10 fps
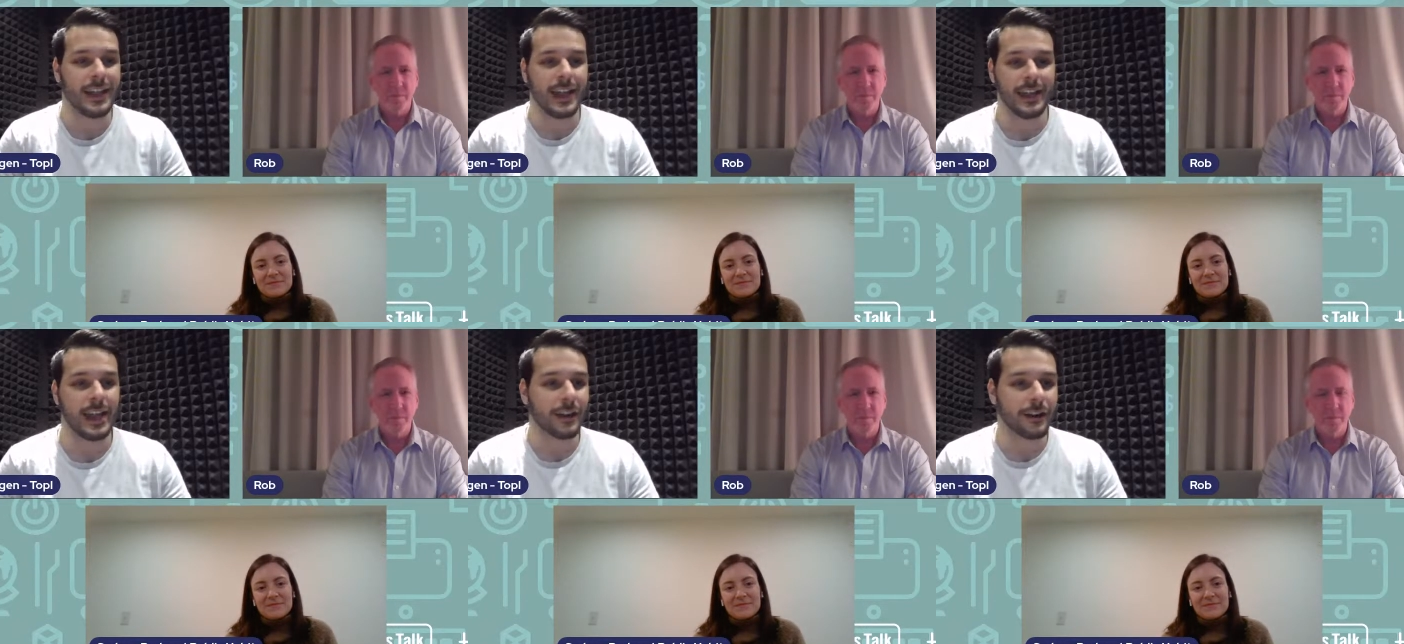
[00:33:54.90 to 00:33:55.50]

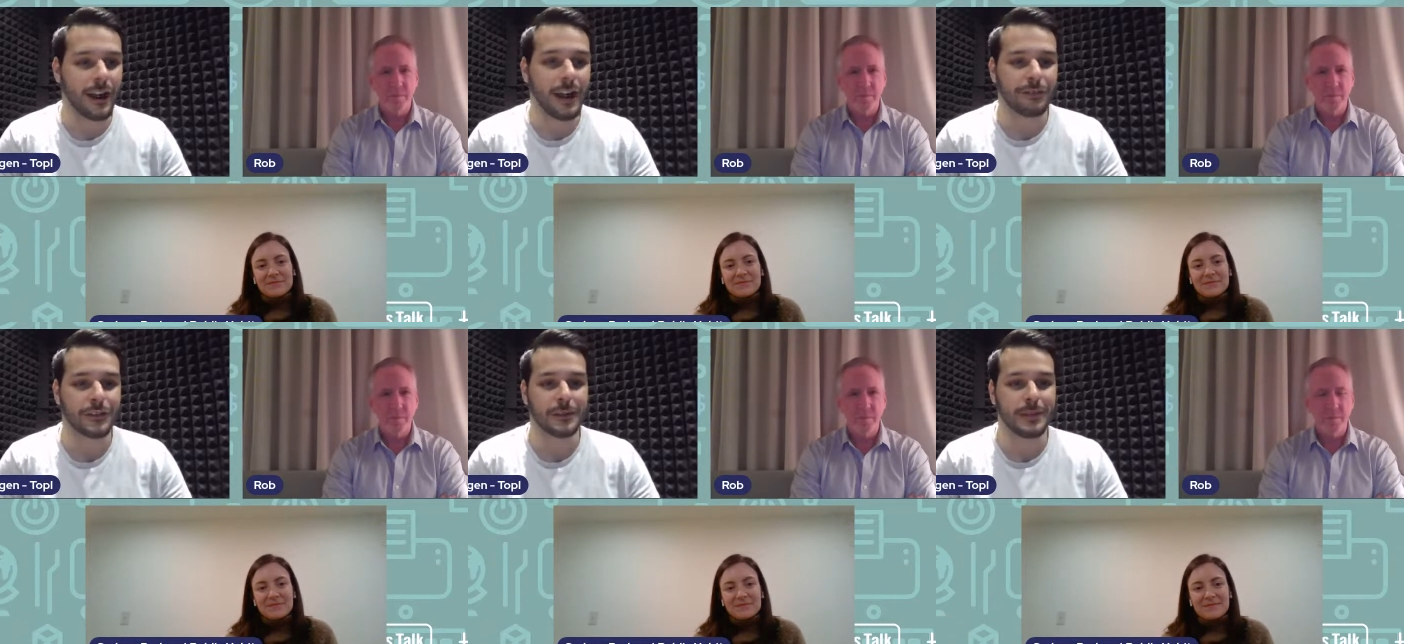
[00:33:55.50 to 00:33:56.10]

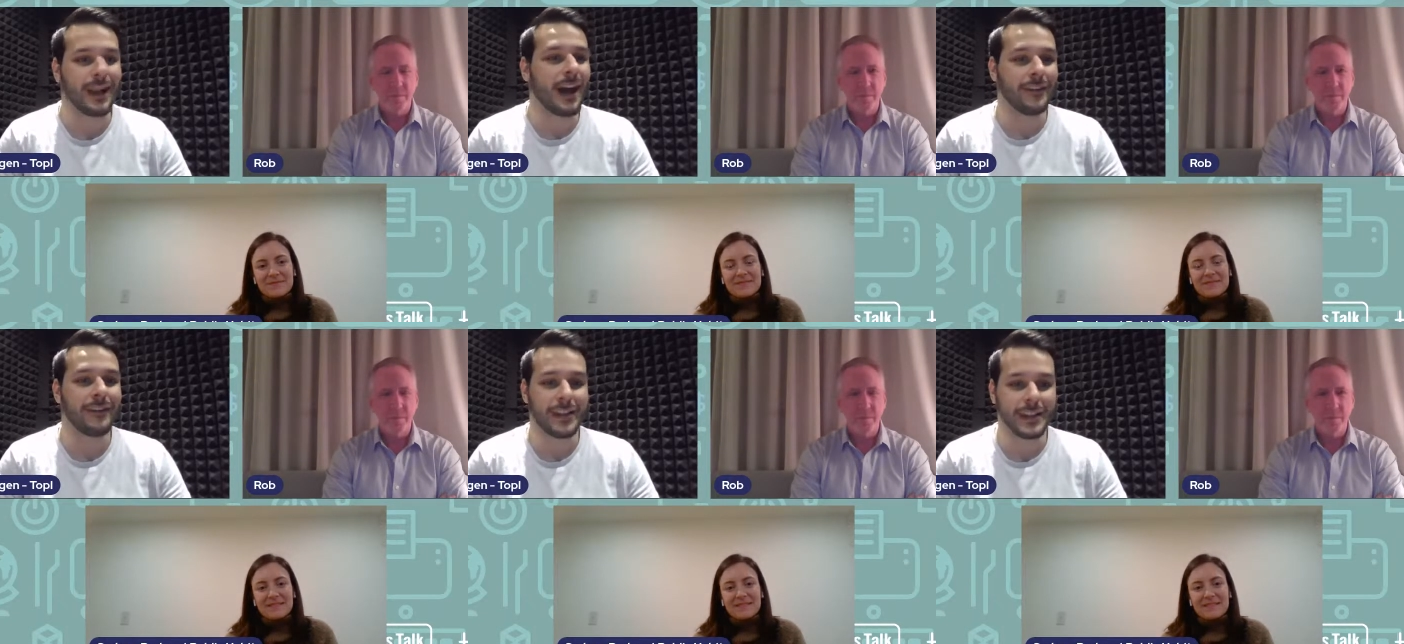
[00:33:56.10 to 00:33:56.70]
Speaker 1: NRF to be
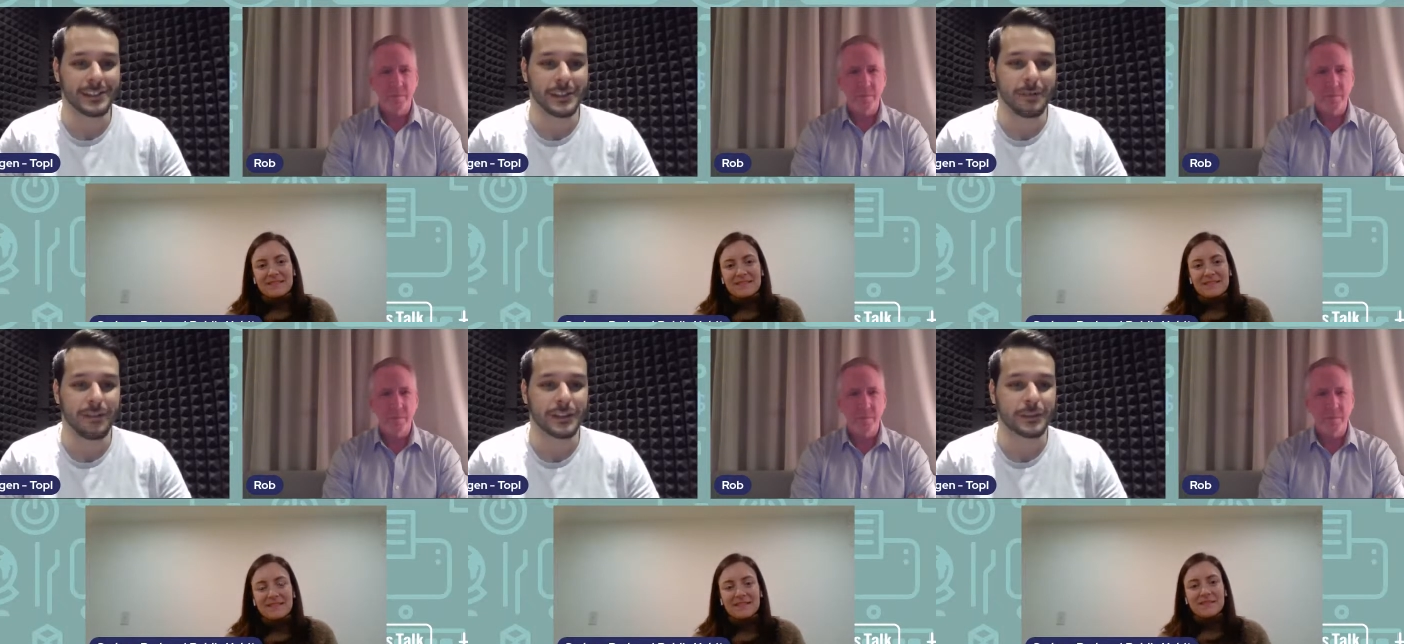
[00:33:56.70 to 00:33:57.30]
highlighting some
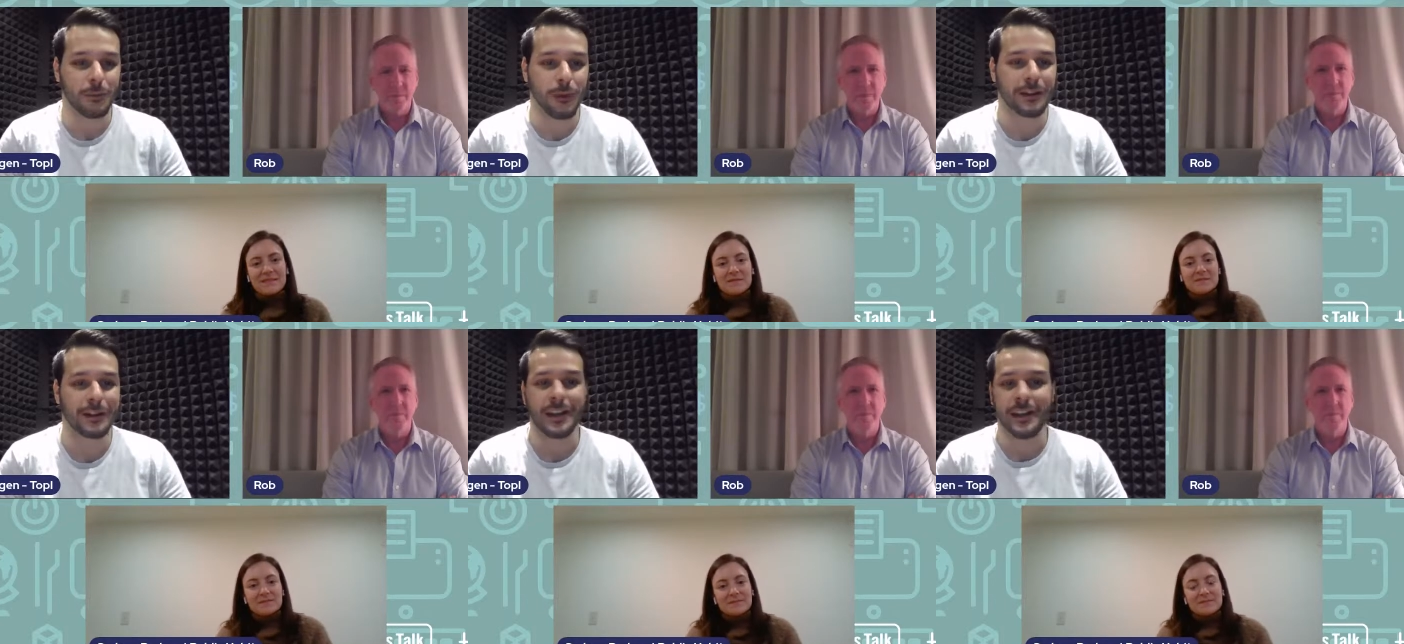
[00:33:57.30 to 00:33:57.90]
of this
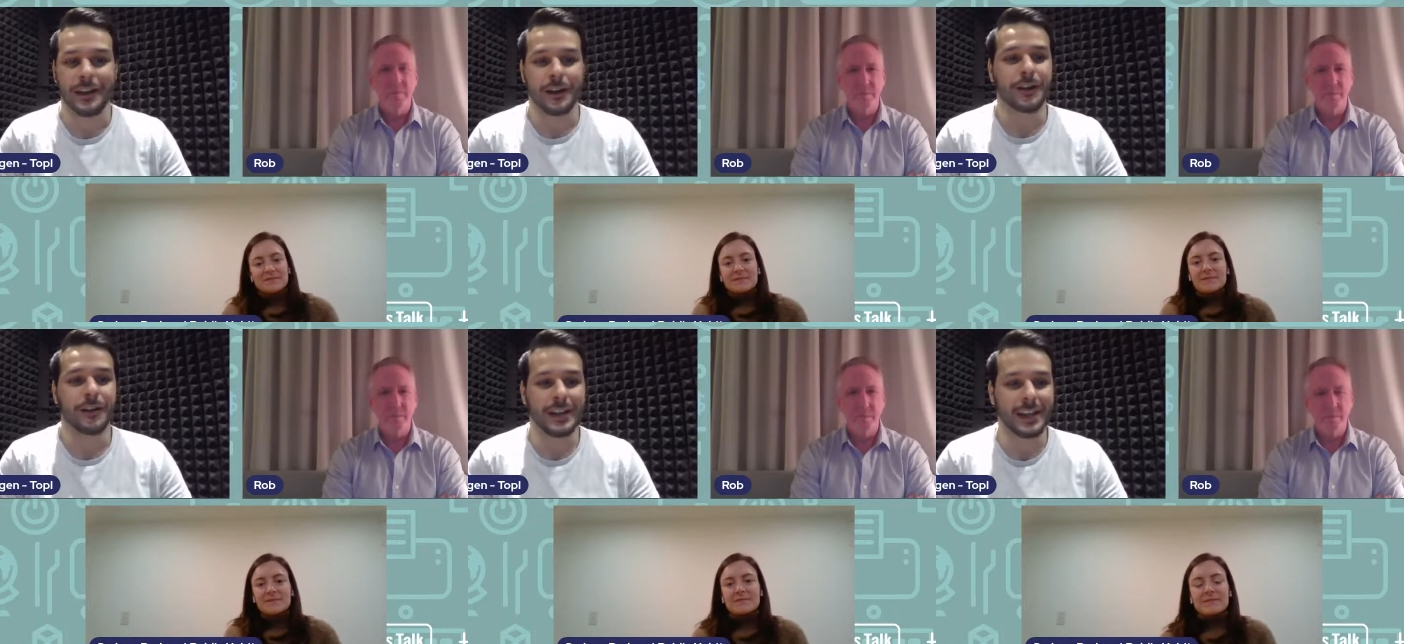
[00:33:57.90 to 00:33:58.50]
work
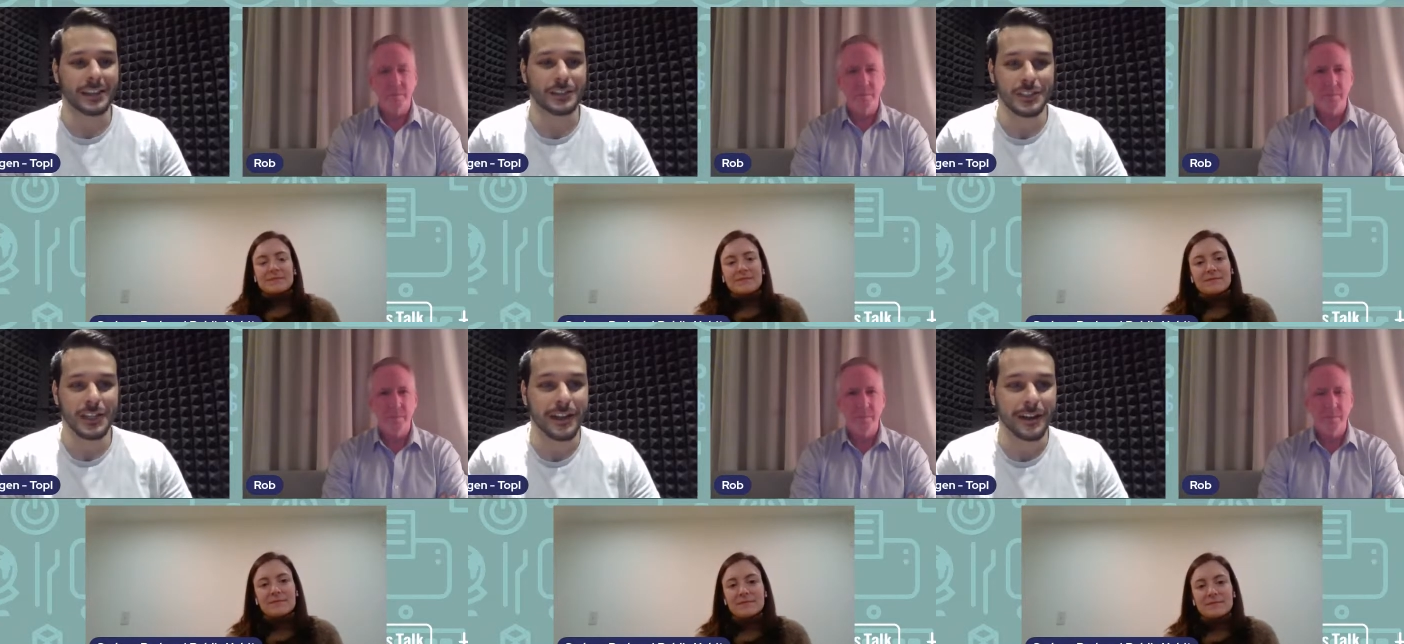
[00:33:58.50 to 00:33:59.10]
early next
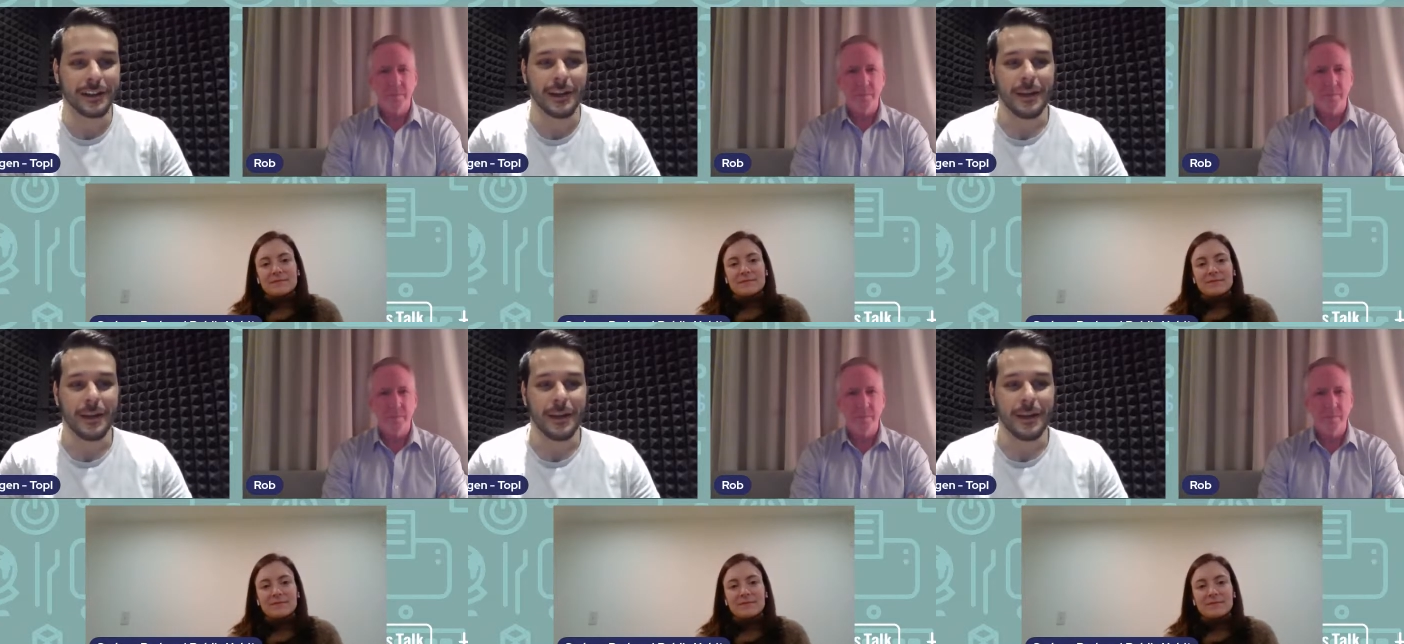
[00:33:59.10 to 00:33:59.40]
year.